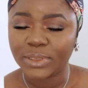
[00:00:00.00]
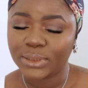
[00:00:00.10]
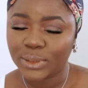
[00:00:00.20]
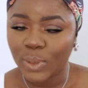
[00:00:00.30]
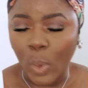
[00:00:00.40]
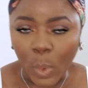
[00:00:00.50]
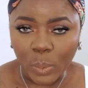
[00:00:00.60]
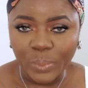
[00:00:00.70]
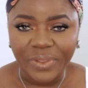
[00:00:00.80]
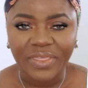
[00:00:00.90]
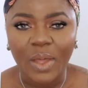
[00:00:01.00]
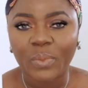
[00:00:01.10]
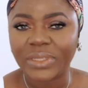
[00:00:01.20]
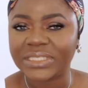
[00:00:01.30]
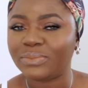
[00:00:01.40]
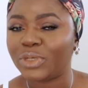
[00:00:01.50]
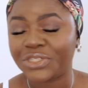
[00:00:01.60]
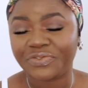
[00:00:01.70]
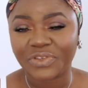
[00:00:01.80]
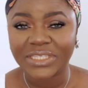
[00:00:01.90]
So without wasting
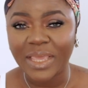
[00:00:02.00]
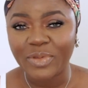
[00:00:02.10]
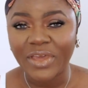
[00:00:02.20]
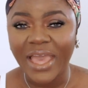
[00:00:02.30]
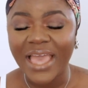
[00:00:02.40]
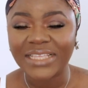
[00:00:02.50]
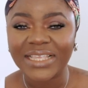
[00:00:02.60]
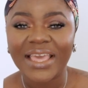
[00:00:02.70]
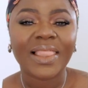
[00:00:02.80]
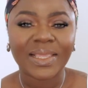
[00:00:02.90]
much of your time, you guys,